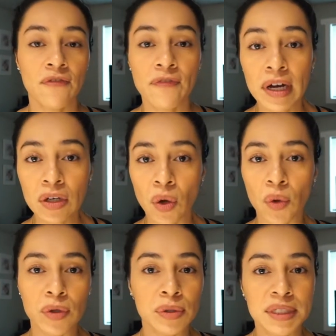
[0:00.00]

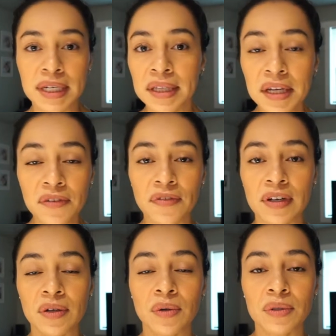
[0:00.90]
funnel using
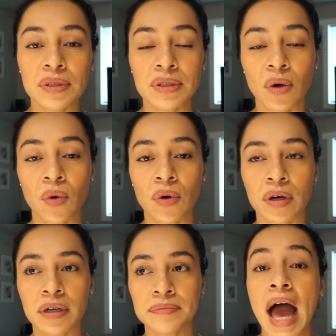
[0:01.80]
ClickFunnels,
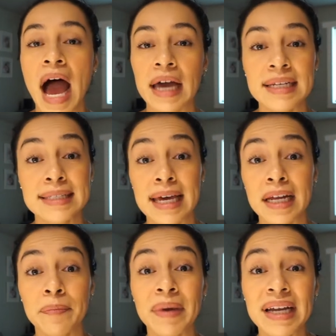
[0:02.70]
or how to set
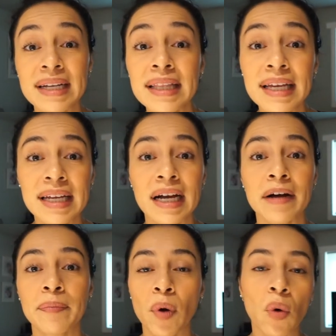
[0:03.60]
up
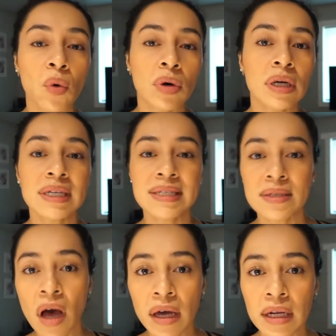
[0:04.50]
ClickUp or
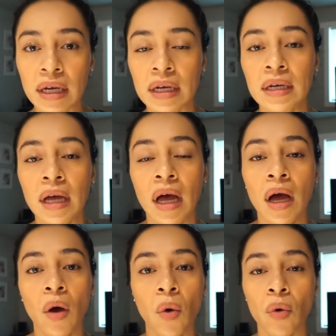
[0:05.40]
Asana,
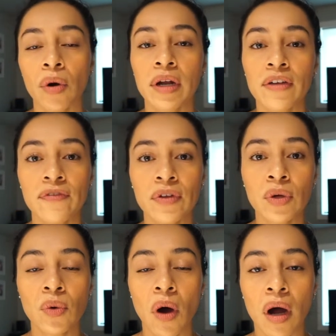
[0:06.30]
or if
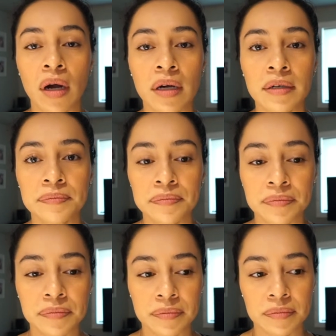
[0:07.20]
you are
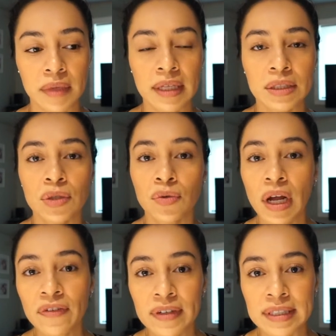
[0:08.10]
into
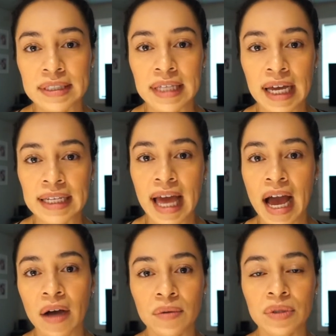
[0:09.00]
graphic design,
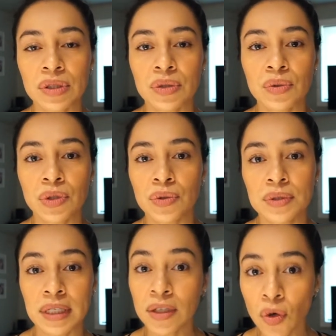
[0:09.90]
how to
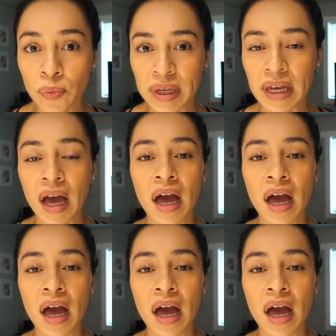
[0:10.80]
use Adobe.